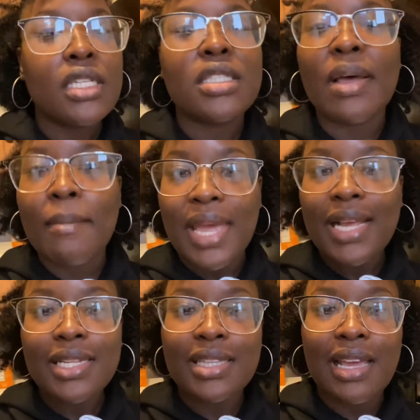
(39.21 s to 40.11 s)
to
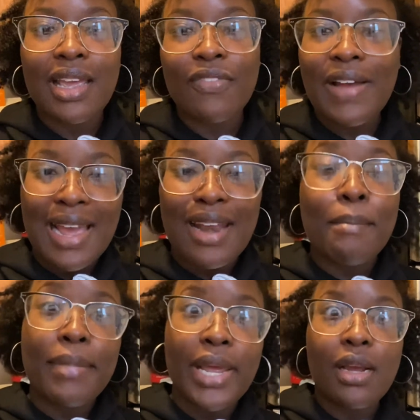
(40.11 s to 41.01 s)
make that if I gotta
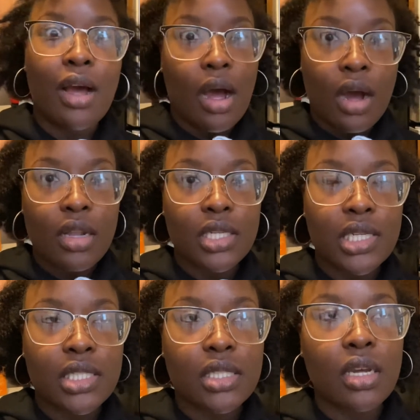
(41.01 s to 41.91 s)
bake all of
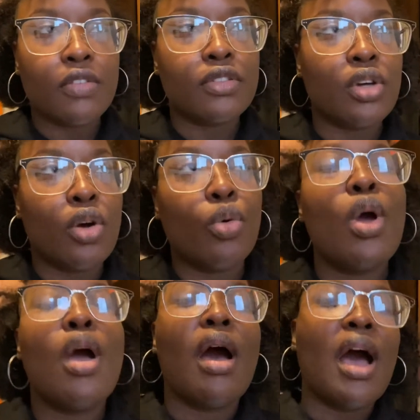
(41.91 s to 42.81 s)
that stuff so
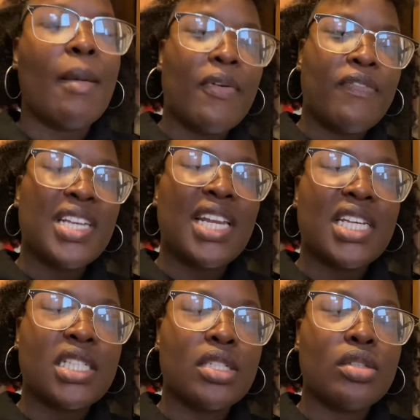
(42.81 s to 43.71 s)
I'm gonna
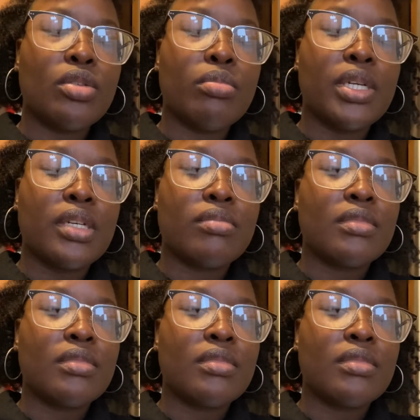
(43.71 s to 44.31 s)
finesse it a little bit